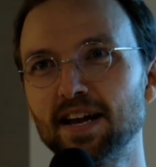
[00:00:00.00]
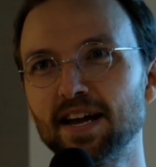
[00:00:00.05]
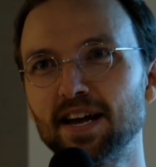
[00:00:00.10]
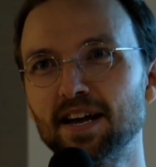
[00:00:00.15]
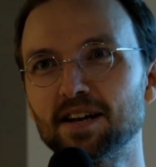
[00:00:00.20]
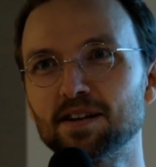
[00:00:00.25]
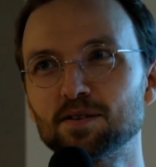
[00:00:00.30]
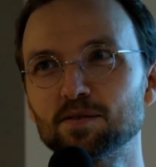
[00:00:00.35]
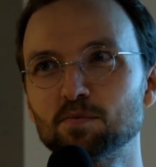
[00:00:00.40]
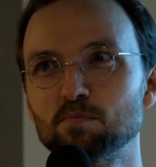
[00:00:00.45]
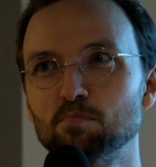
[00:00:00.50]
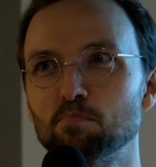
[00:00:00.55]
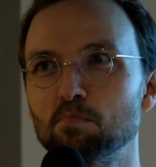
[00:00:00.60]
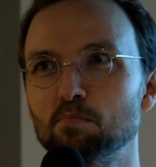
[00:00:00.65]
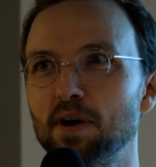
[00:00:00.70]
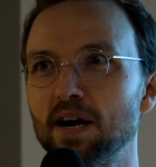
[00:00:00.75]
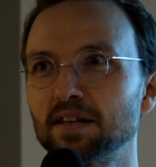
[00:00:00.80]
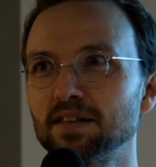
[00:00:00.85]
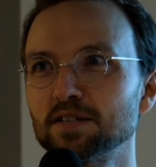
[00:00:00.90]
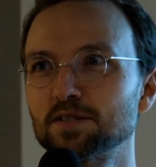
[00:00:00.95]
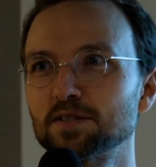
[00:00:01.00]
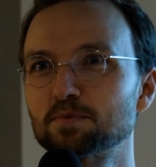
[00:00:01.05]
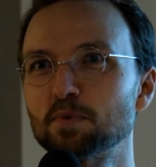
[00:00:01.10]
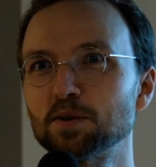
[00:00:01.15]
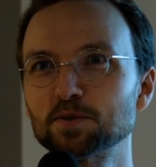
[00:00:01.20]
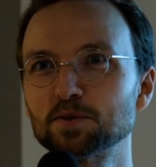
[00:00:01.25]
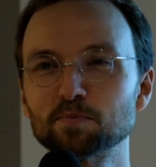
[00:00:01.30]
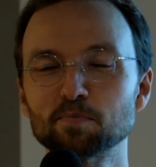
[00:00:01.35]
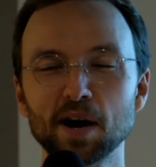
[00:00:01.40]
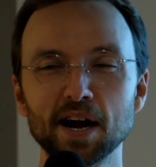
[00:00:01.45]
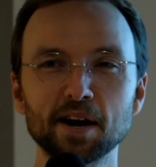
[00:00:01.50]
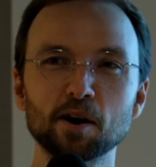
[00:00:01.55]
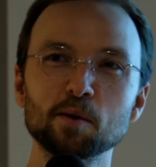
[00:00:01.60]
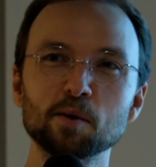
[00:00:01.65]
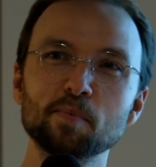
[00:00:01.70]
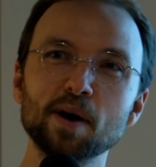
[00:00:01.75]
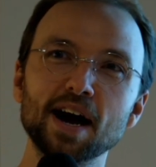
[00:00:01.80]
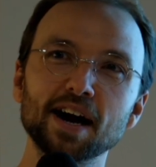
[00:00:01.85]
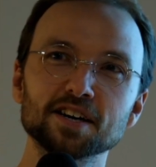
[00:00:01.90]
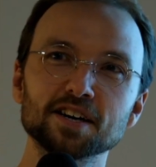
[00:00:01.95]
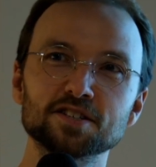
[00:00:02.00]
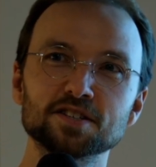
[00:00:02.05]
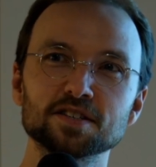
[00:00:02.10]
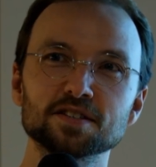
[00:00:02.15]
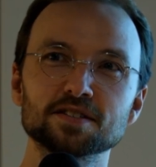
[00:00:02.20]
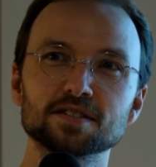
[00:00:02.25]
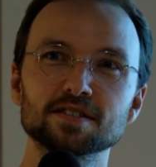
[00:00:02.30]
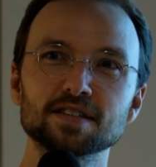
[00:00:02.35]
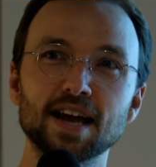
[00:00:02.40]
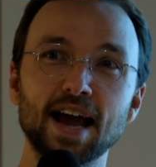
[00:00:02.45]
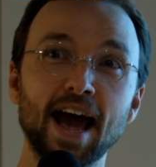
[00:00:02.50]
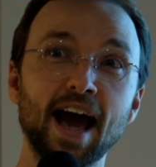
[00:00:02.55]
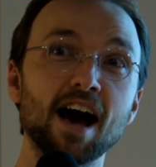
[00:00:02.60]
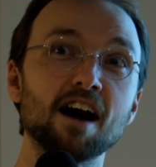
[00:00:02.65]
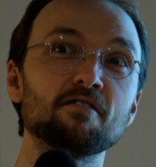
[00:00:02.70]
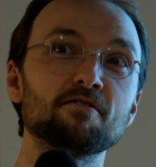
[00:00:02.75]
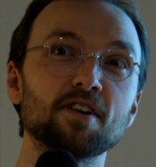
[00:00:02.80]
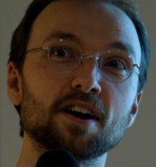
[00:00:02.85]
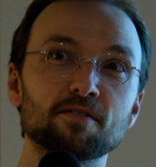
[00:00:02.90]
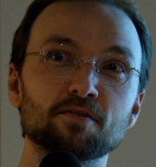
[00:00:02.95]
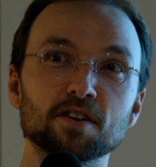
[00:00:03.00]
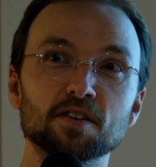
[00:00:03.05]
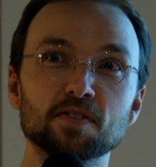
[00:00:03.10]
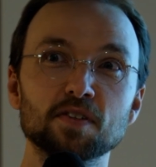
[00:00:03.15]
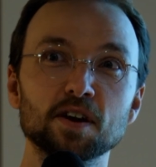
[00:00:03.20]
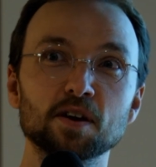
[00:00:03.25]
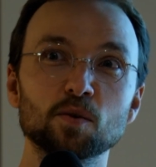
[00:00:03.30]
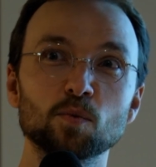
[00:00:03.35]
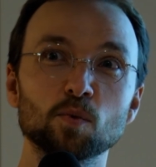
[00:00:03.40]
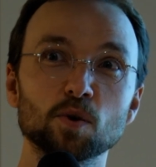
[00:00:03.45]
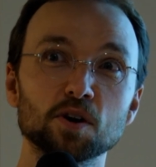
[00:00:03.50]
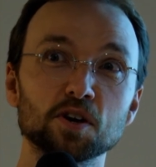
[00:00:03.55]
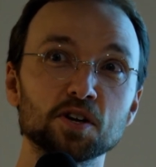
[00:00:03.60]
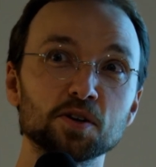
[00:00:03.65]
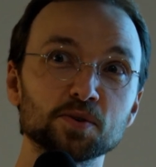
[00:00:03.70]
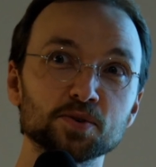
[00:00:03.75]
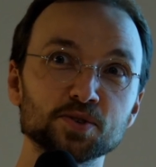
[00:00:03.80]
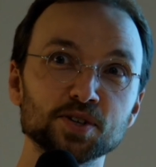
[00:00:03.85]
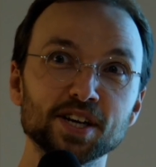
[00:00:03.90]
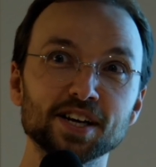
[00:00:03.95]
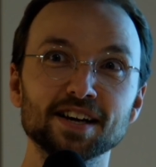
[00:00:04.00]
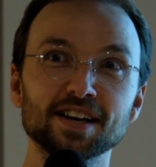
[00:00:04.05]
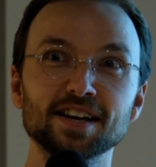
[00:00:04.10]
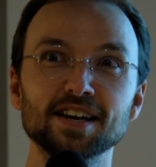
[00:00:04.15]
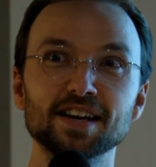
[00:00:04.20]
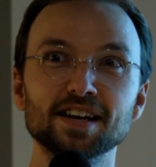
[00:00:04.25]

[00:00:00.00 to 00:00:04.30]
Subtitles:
and at least most binary packages have everything we're using,